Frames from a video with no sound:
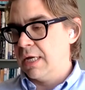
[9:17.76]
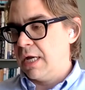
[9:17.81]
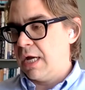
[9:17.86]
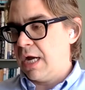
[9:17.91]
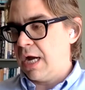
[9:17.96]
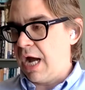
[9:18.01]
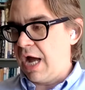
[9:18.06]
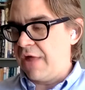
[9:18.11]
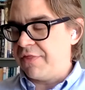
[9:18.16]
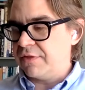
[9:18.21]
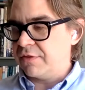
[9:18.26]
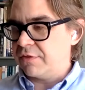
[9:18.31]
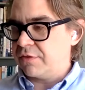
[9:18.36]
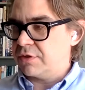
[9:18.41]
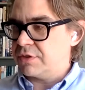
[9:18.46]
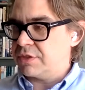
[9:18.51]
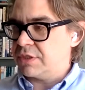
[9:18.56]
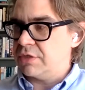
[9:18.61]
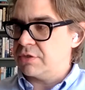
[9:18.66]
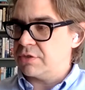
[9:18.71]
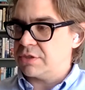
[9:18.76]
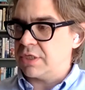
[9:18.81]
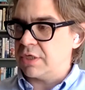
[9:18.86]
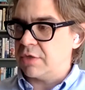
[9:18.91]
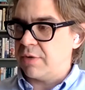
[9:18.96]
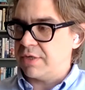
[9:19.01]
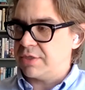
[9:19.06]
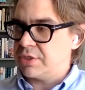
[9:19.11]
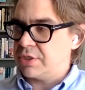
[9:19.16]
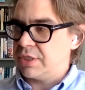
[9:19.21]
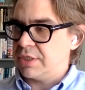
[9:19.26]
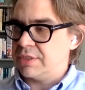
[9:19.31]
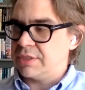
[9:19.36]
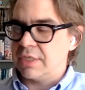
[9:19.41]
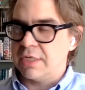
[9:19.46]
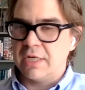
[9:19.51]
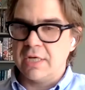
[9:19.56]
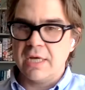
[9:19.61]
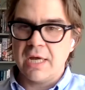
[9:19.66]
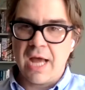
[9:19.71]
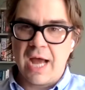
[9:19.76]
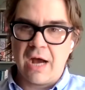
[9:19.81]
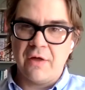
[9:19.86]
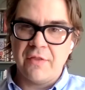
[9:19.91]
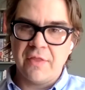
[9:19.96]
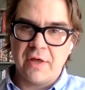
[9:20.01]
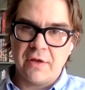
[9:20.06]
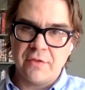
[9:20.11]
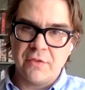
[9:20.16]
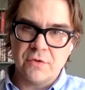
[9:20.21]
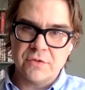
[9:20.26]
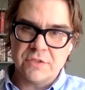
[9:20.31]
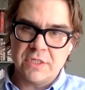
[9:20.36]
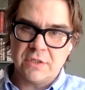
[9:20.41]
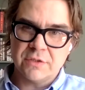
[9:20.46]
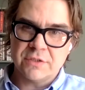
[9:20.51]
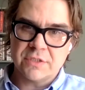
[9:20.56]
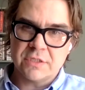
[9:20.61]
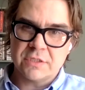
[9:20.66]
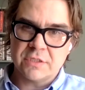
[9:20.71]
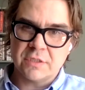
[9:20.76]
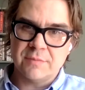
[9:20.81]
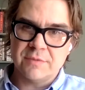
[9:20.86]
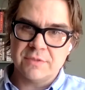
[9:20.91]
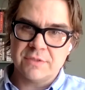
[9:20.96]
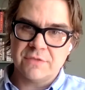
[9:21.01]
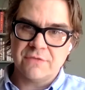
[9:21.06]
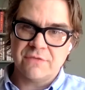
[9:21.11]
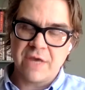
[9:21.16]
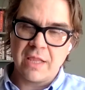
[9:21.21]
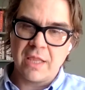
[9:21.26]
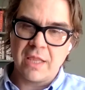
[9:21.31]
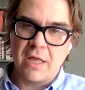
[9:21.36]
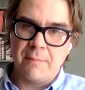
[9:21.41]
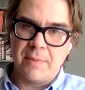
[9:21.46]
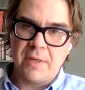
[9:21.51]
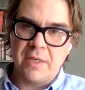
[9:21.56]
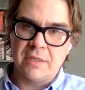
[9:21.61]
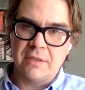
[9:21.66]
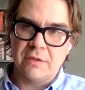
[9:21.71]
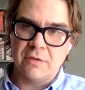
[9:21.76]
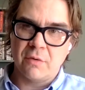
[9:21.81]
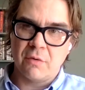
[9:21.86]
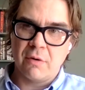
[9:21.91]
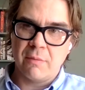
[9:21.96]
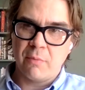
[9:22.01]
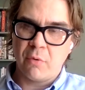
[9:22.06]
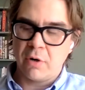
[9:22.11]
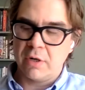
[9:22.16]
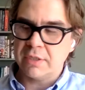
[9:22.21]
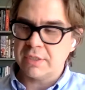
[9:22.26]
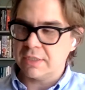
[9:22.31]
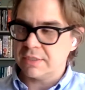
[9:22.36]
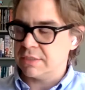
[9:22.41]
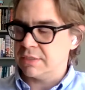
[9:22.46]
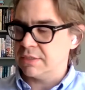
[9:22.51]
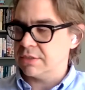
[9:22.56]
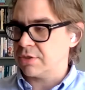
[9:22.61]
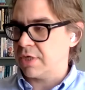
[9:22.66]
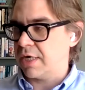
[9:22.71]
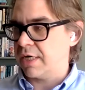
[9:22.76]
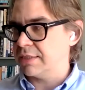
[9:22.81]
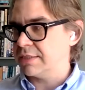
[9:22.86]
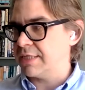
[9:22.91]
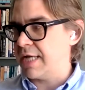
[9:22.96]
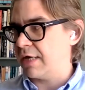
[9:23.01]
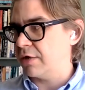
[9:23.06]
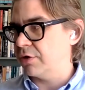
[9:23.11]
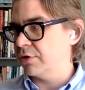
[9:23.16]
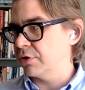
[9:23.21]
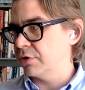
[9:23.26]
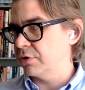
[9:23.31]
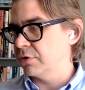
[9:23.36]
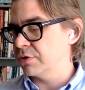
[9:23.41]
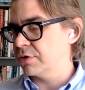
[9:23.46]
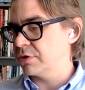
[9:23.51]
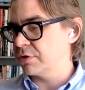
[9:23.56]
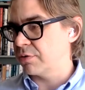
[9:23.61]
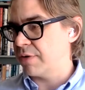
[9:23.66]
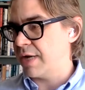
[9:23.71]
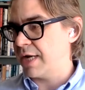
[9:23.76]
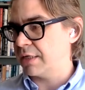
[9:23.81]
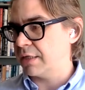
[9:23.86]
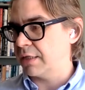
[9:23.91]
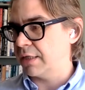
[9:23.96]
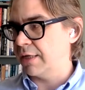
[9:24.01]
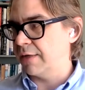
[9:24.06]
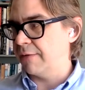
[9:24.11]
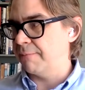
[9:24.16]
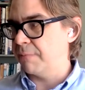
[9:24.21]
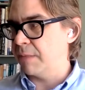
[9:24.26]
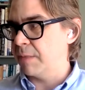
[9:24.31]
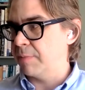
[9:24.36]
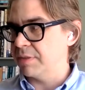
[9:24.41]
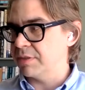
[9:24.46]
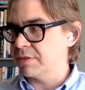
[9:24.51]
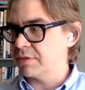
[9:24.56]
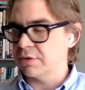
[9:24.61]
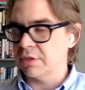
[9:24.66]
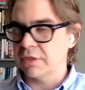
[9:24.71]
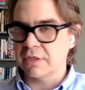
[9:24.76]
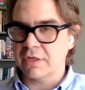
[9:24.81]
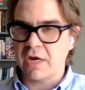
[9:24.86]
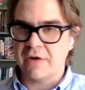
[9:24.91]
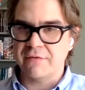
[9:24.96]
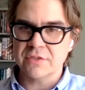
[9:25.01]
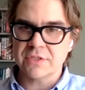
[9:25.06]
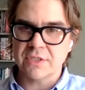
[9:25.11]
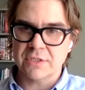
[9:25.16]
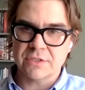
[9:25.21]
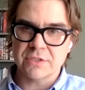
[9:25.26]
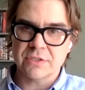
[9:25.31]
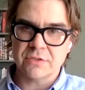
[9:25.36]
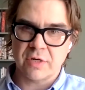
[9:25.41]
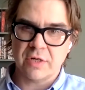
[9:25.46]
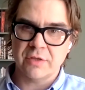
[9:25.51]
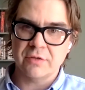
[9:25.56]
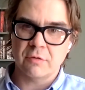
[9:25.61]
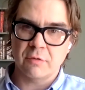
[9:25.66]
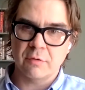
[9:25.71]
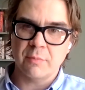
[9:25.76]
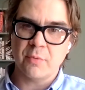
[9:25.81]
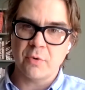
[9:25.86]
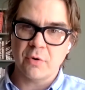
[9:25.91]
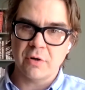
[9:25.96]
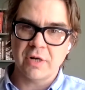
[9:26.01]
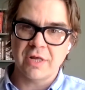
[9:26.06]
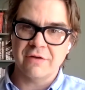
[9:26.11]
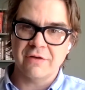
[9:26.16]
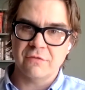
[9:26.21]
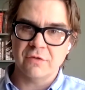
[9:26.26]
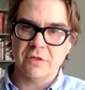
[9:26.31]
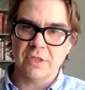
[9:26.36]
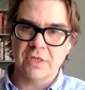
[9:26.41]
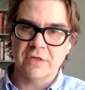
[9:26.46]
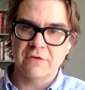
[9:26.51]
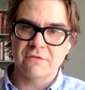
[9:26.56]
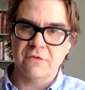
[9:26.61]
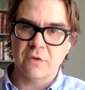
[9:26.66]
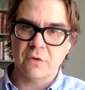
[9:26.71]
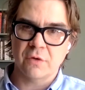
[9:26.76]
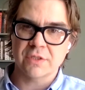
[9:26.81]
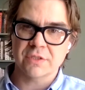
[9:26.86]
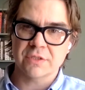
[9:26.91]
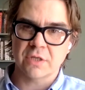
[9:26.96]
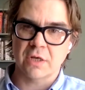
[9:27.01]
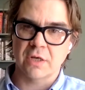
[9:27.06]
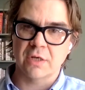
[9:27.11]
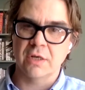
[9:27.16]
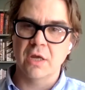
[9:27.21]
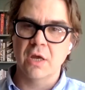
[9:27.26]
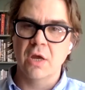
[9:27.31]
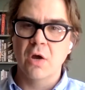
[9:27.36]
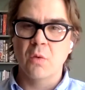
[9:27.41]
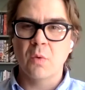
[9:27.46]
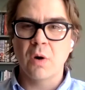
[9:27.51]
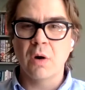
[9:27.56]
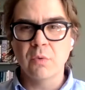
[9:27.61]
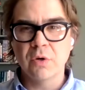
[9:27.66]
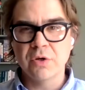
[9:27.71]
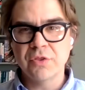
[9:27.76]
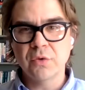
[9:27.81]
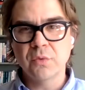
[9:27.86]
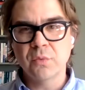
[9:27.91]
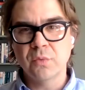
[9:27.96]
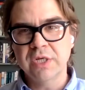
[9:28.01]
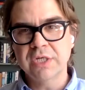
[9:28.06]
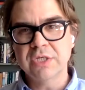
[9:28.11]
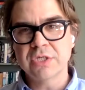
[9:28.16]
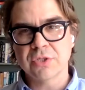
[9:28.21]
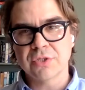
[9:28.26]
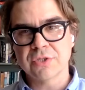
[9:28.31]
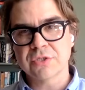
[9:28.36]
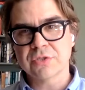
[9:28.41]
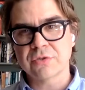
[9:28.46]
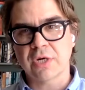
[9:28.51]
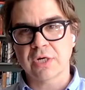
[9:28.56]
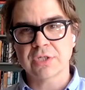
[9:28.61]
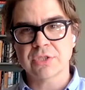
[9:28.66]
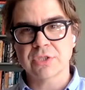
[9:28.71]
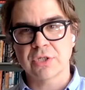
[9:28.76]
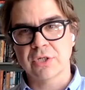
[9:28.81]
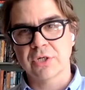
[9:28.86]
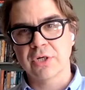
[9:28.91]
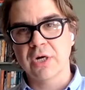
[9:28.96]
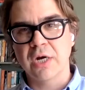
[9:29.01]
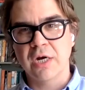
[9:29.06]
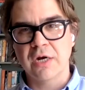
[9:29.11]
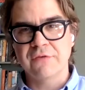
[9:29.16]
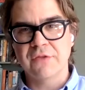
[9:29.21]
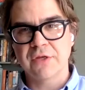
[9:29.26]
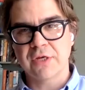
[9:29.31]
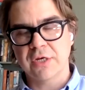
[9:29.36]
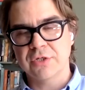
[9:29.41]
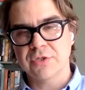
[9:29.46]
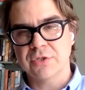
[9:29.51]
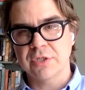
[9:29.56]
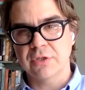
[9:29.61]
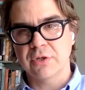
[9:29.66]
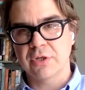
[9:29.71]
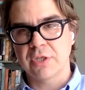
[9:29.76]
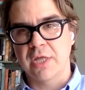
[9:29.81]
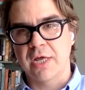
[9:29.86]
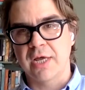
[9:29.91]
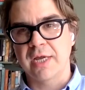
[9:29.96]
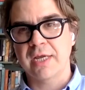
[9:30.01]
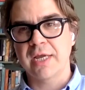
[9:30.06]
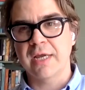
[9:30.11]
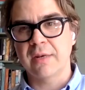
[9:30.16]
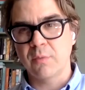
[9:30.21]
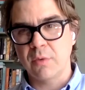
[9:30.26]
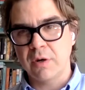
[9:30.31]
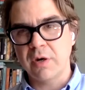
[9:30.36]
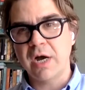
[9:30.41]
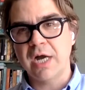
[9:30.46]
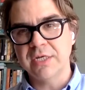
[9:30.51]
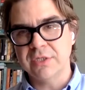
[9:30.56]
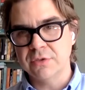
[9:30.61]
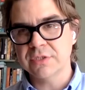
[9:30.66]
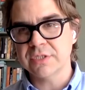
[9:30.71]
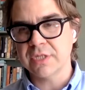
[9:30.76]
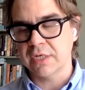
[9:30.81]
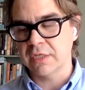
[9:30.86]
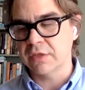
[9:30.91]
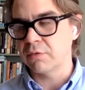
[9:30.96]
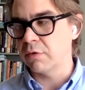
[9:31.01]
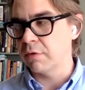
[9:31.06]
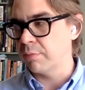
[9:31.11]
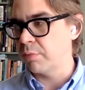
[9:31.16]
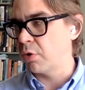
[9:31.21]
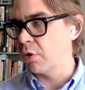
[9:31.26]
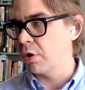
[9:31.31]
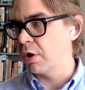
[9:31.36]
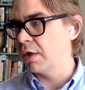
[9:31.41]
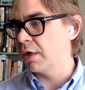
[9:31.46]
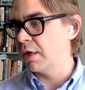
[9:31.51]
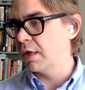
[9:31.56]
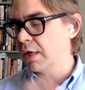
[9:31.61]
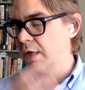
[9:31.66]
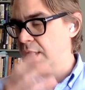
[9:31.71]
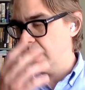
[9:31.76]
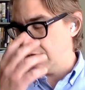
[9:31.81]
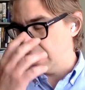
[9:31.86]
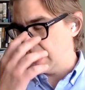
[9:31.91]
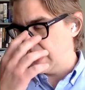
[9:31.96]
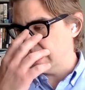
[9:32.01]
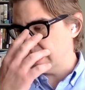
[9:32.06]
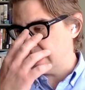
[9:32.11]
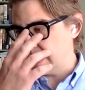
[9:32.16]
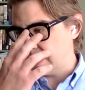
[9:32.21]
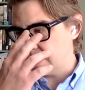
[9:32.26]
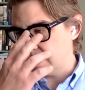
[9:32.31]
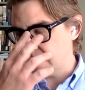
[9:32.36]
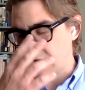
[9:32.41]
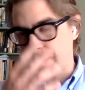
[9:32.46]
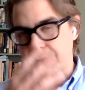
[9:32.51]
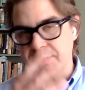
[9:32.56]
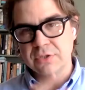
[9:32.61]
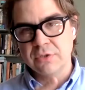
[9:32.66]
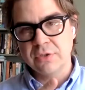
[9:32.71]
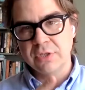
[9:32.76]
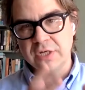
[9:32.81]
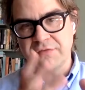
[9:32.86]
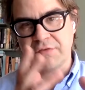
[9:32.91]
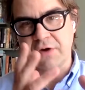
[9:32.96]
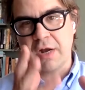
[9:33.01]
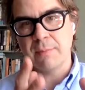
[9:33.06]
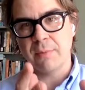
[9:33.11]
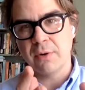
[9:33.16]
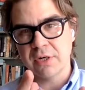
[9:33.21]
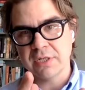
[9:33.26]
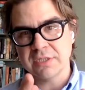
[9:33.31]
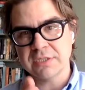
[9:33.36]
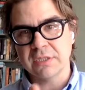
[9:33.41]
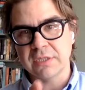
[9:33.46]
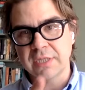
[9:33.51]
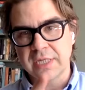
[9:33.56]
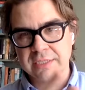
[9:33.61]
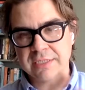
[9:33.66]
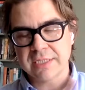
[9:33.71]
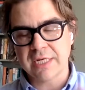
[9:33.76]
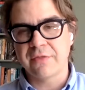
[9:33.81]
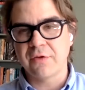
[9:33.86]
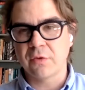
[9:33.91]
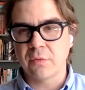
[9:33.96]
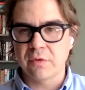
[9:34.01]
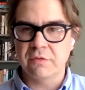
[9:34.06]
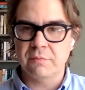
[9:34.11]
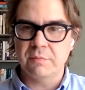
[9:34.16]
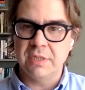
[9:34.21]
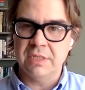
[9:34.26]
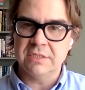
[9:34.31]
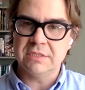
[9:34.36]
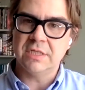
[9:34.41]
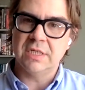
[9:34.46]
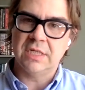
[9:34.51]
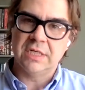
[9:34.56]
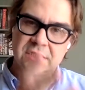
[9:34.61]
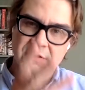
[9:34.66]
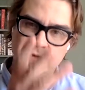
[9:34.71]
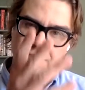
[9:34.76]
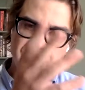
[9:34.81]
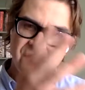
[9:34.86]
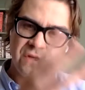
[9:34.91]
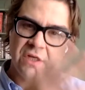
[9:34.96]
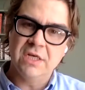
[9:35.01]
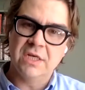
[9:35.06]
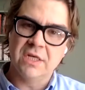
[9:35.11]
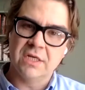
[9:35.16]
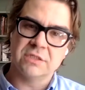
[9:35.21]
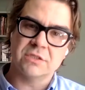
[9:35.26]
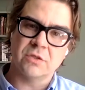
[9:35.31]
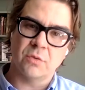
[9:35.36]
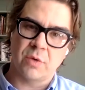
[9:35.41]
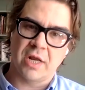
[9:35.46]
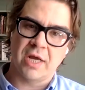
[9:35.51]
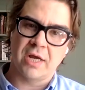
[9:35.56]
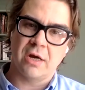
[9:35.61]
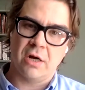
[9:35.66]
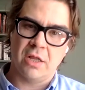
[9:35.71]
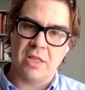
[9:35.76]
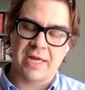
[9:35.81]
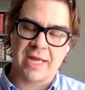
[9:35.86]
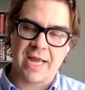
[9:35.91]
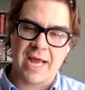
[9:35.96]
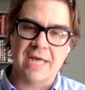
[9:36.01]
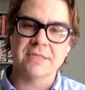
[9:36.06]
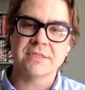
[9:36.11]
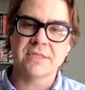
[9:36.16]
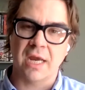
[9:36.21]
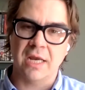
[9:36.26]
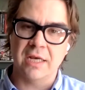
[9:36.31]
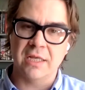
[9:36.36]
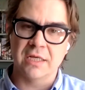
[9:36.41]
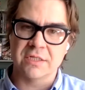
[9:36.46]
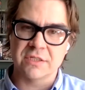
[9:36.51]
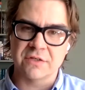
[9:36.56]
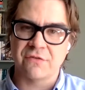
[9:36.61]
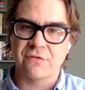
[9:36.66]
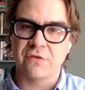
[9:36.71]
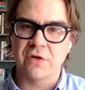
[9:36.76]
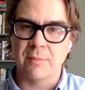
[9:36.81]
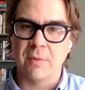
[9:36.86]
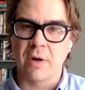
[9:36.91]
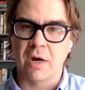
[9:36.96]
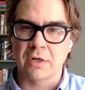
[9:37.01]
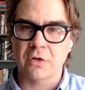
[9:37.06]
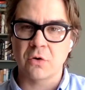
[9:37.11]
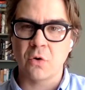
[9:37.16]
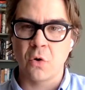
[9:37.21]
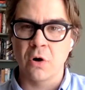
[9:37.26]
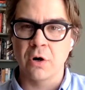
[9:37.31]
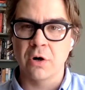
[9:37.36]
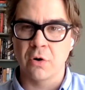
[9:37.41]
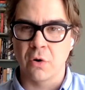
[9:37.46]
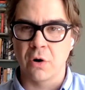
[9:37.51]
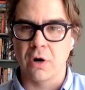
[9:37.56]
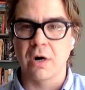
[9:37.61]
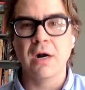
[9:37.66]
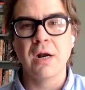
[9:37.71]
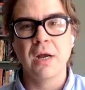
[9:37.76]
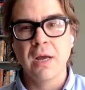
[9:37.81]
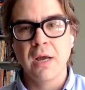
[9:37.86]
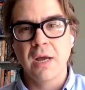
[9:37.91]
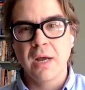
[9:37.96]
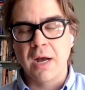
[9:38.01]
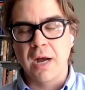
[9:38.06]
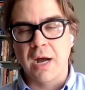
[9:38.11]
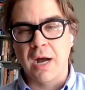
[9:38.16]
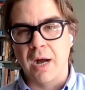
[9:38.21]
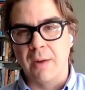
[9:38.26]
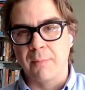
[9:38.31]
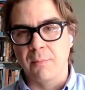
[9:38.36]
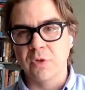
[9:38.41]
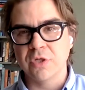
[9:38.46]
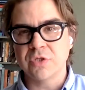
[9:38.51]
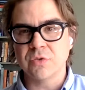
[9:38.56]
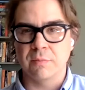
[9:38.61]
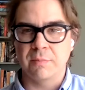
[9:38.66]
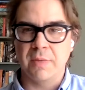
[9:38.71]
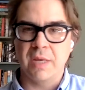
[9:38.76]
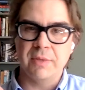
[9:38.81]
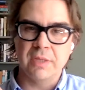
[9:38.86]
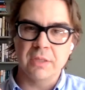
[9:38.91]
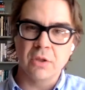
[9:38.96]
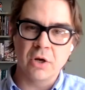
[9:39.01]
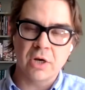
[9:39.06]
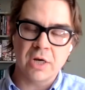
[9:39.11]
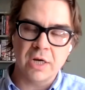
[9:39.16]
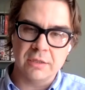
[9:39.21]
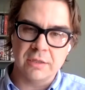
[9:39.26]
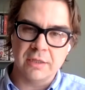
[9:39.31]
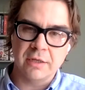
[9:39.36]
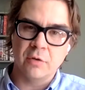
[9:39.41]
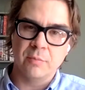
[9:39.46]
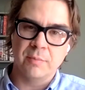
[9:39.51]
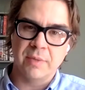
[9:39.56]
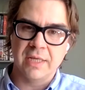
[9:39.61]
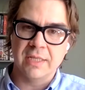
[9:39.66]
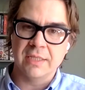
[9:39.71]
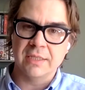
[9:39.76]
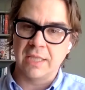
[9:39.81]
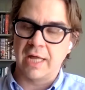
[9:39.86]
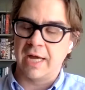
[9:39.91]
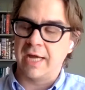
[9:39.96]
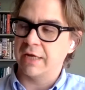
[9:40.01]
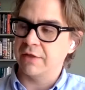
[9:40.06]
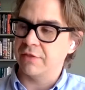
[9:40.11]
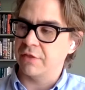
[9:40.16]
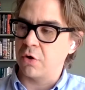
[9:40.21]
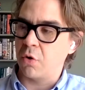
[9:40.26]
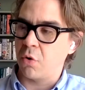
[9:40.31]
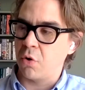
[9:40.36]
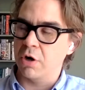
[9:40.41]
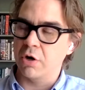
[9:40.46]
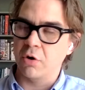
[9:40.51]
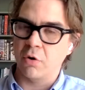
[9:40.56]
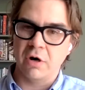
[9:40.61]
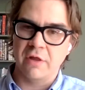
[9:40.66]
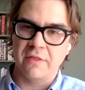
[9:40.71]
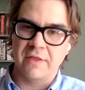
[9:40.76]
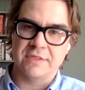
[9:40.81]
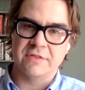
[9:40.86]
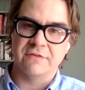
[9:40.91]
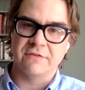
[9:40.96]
I think there's an interesting question as to how those ecosystems develop. And the report doesn't try to tackle those directly, but certainly the conversations around the report have really focused on what would the regional structure of the country look like. And what I do say in the report is that there's an opportunity for Alberta to link together with BC to feed into what I call a Cascadia to Fremont corridor, which would maybe look a little bit like the corridor that